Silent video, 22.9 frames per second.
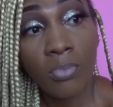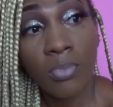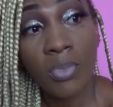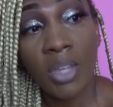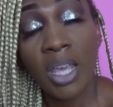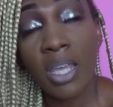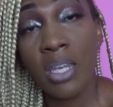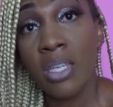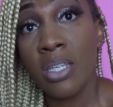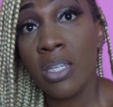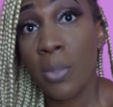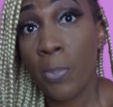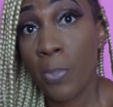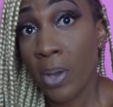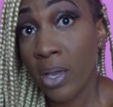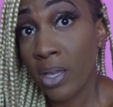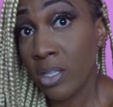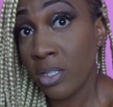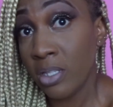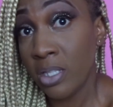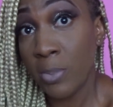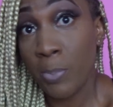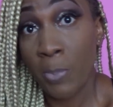any
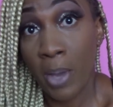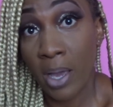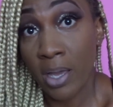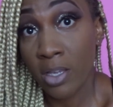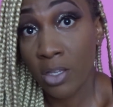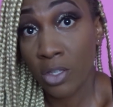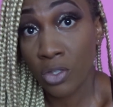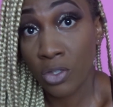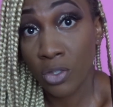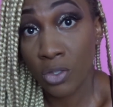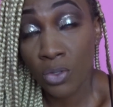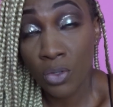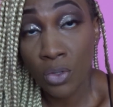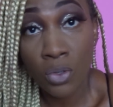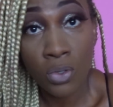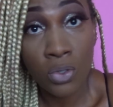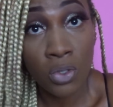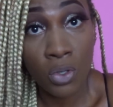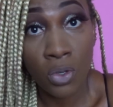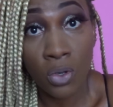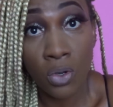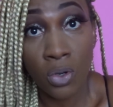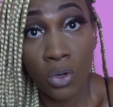deeper
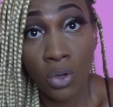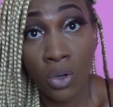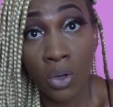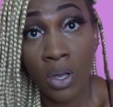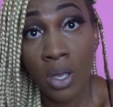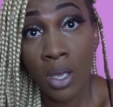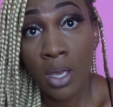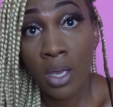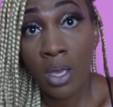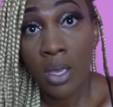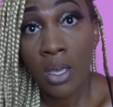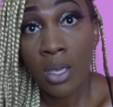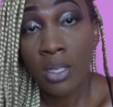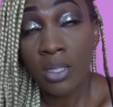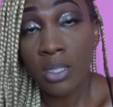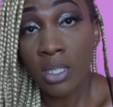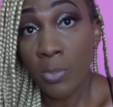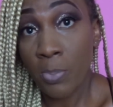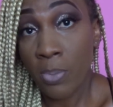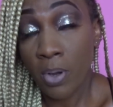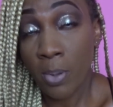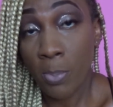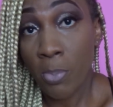issues or
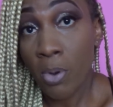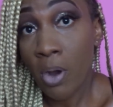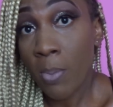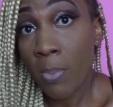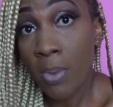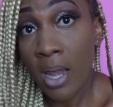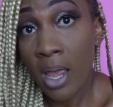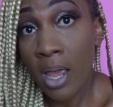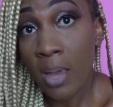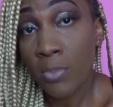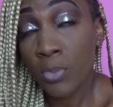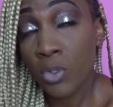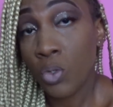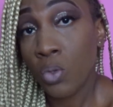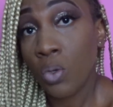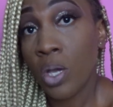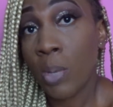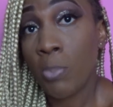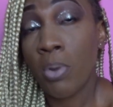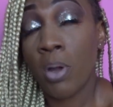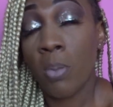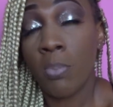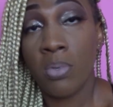deeper problems, you
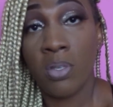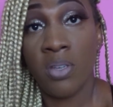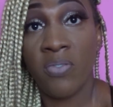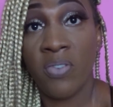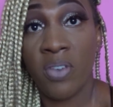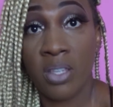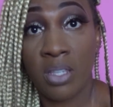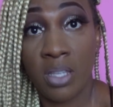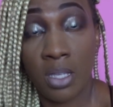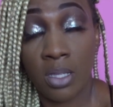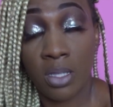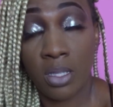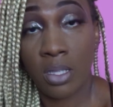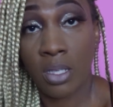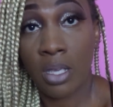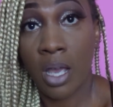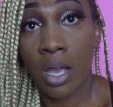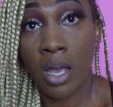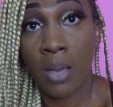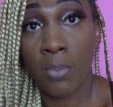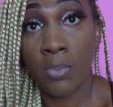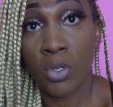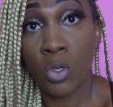can probably visit
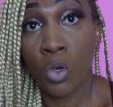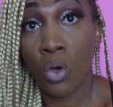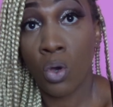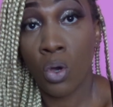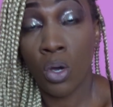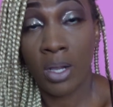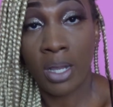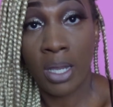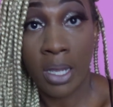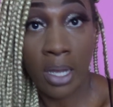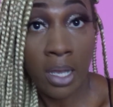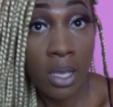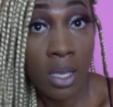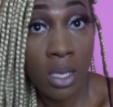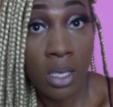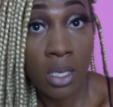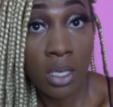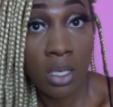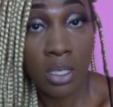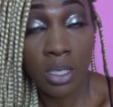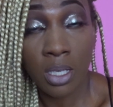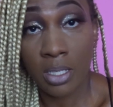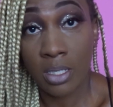your
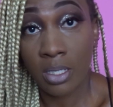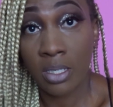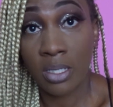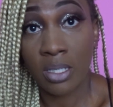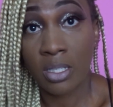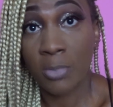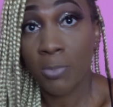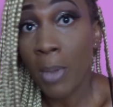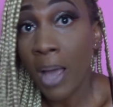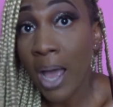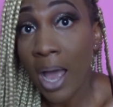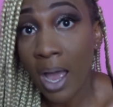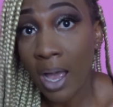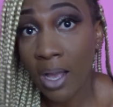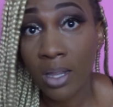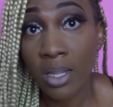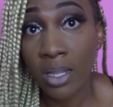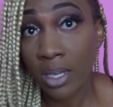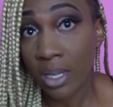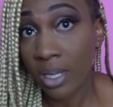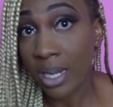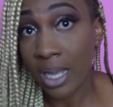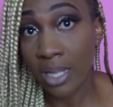clinic, your spa
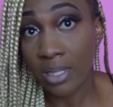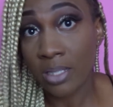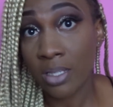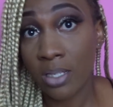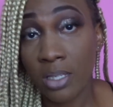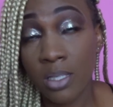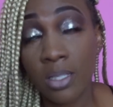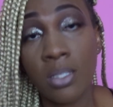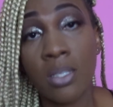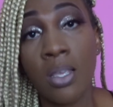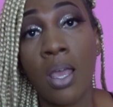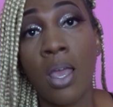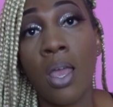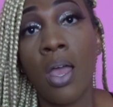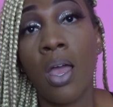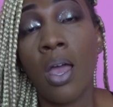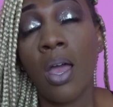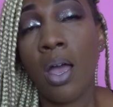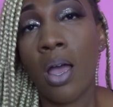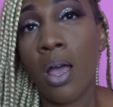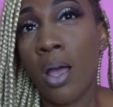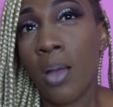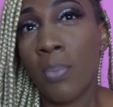clinic that is,
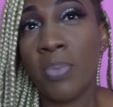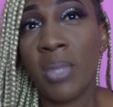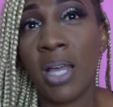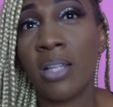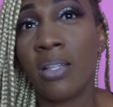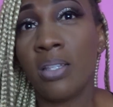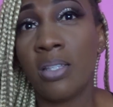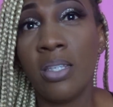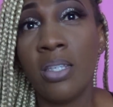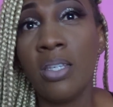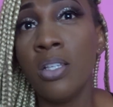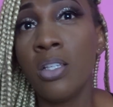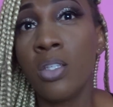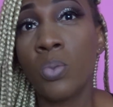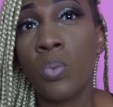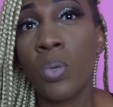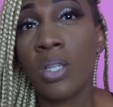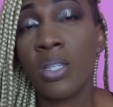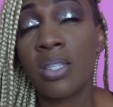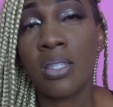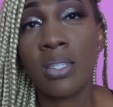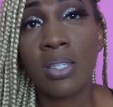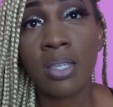that deals
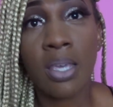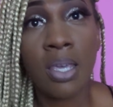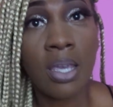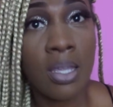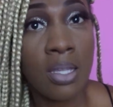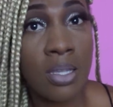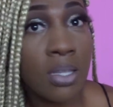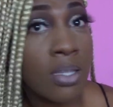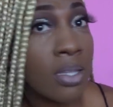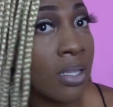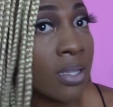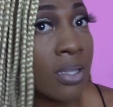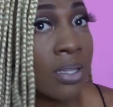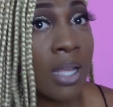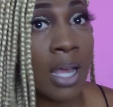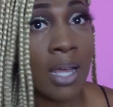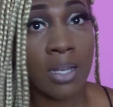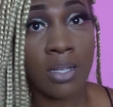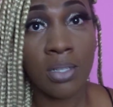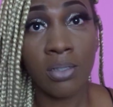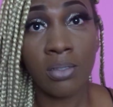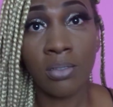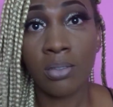with skin
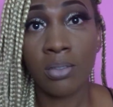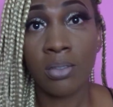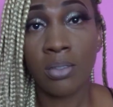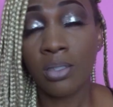and